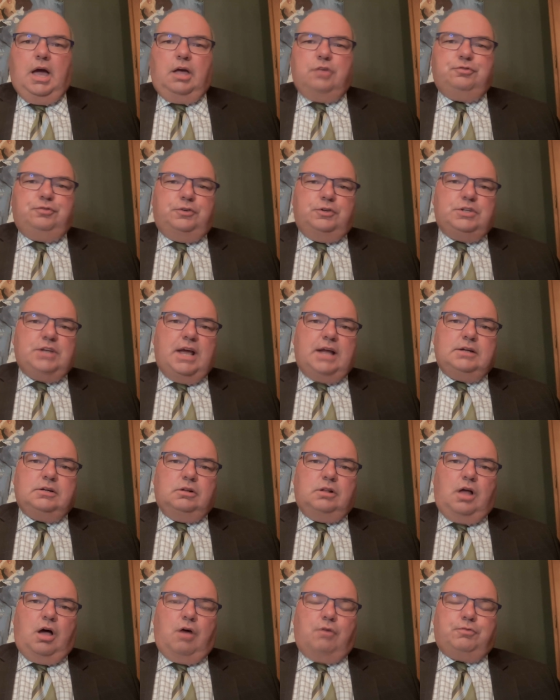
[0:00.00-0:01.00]
As for
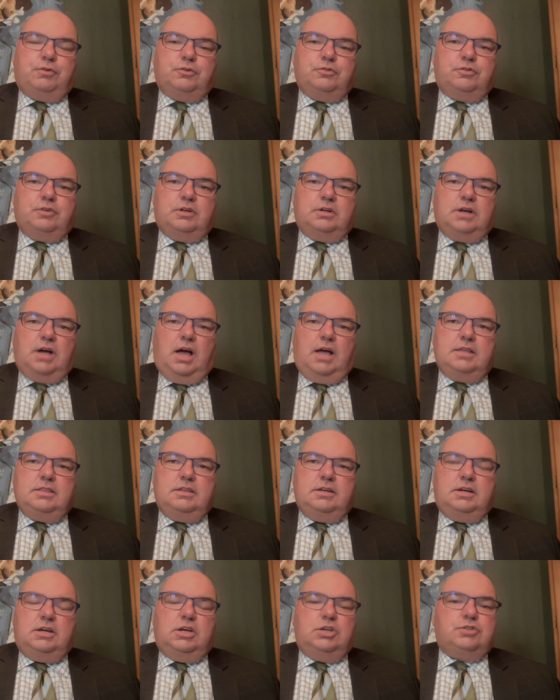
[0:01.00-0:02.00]
Daniel Alfredsson, I
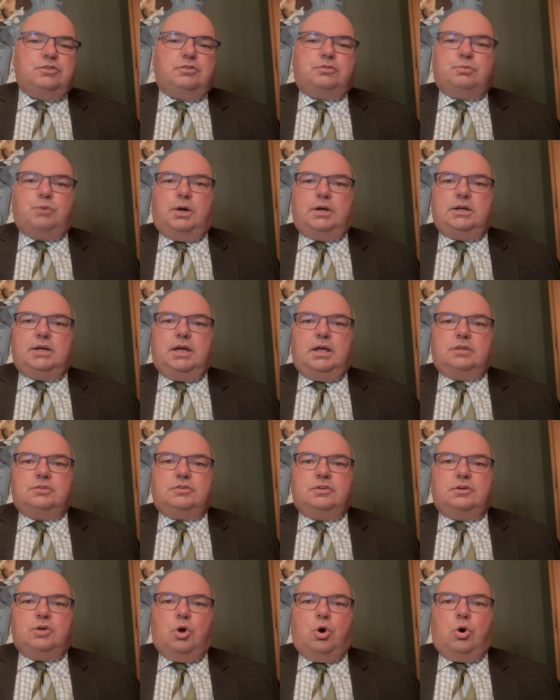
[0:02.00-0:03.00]
think he just wanted to
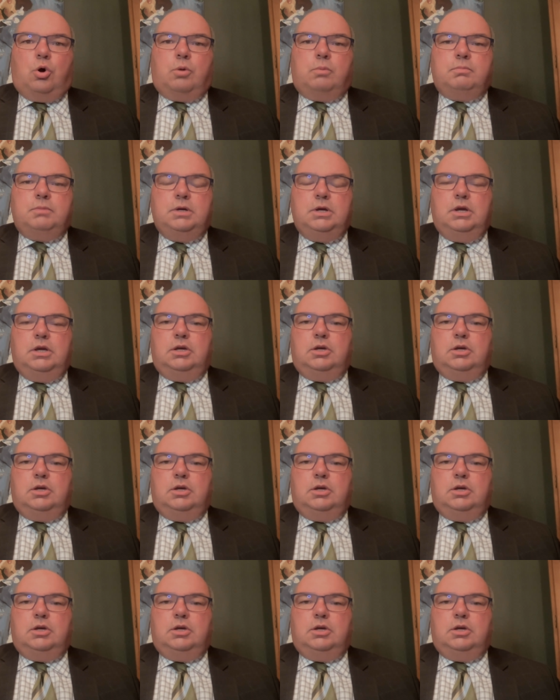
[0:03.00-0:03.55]
get to know him.